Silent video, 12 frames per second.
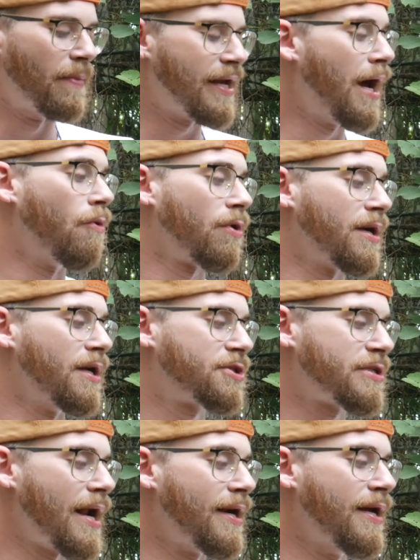But yeah, we're gonna
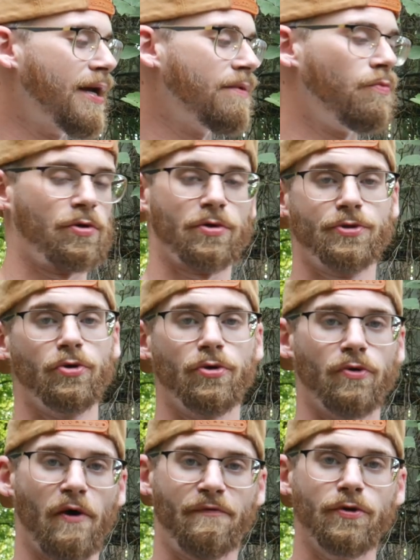sight it in. We'll
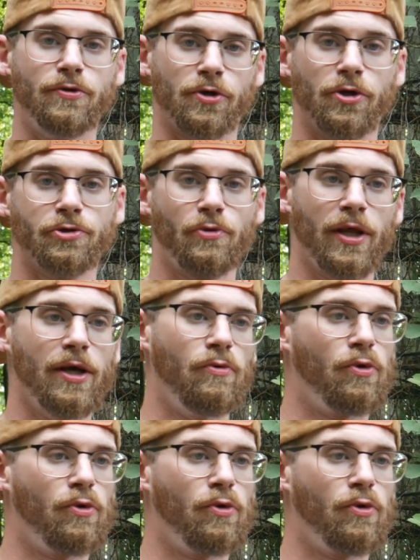do a few drills with it.